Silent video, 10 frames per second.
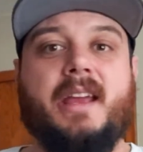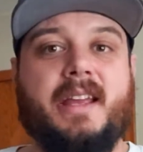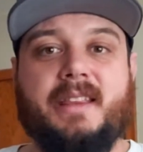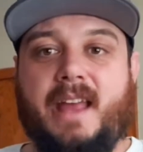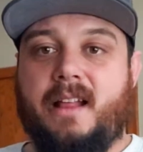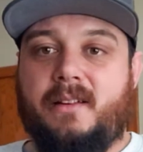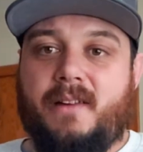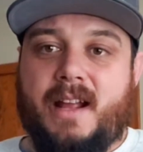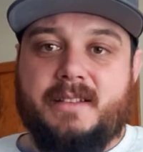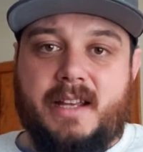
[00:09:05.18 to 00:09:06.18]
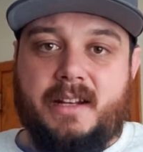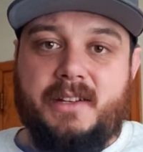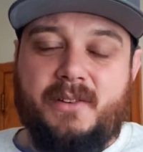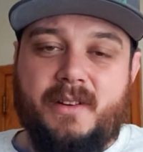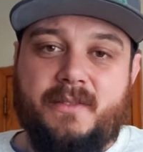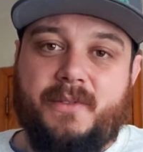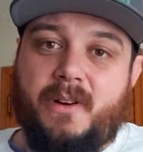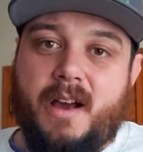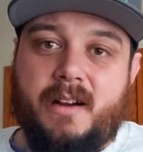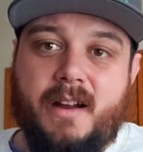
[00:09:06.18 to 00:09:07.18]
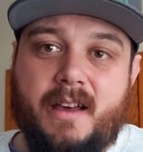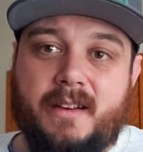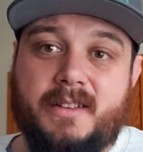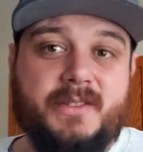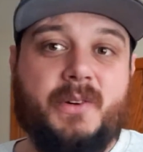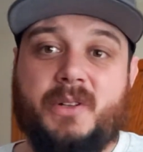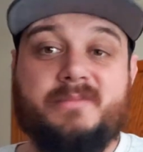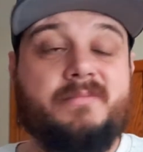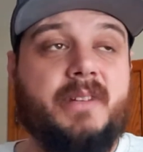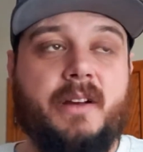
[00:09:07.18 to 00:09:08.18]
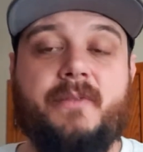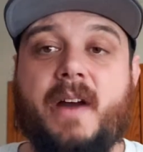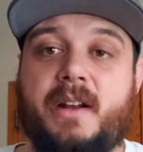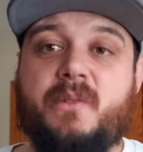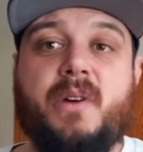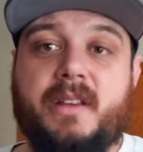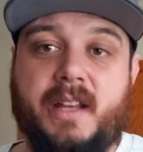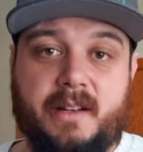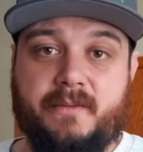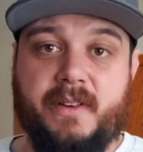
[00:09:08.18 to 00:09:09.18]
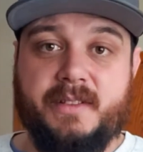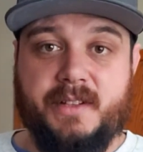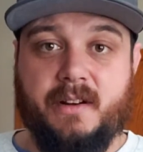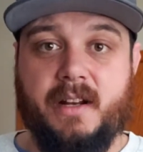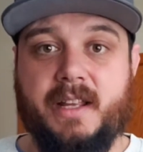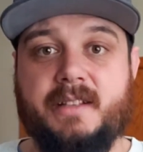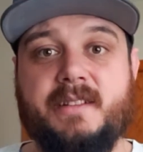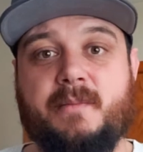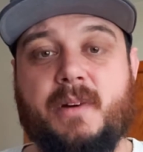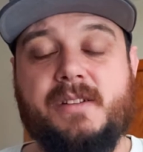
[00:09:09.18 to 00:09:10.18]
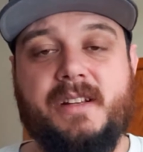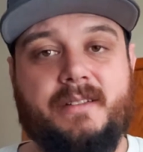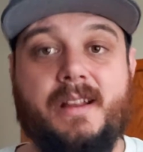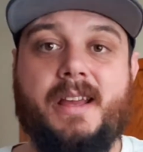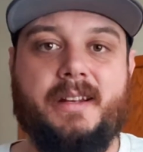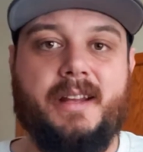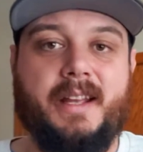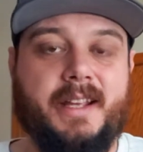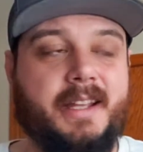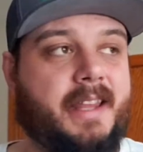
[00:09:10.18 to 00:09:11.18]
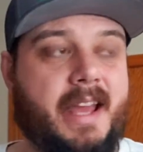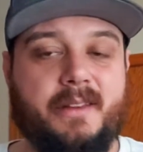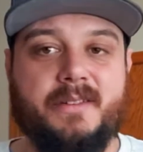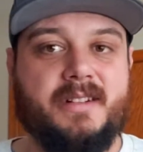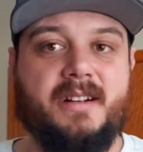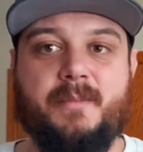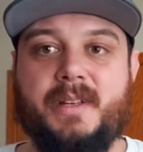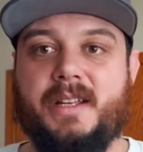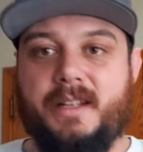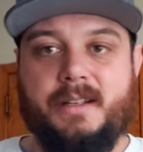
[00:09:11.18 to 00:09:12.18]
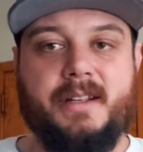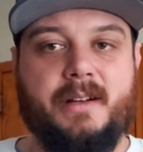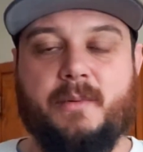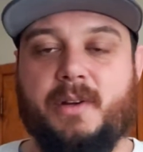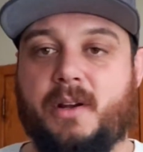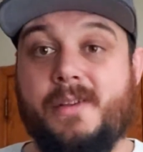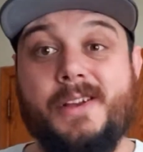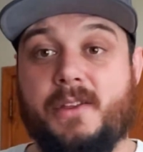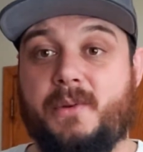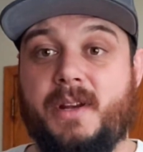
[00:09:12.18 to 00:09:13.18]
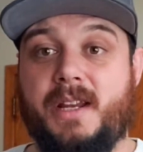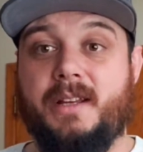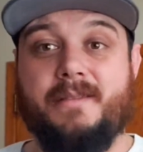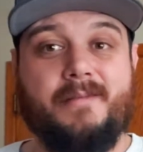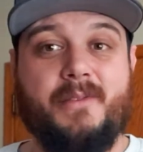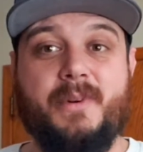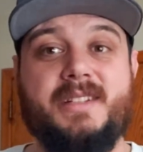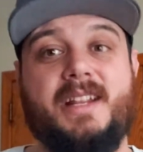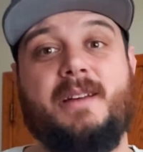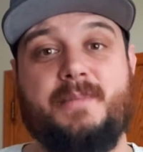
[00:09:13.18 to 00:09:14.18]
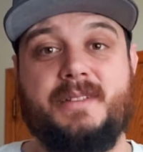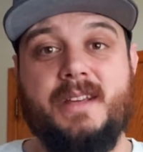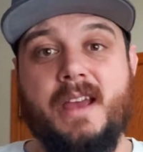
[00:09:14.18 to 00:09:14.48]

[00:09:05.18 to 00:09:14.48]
get that Lowrance head unit for $100, or find one that fits your needs and budget and get that. Those are going to be your three steps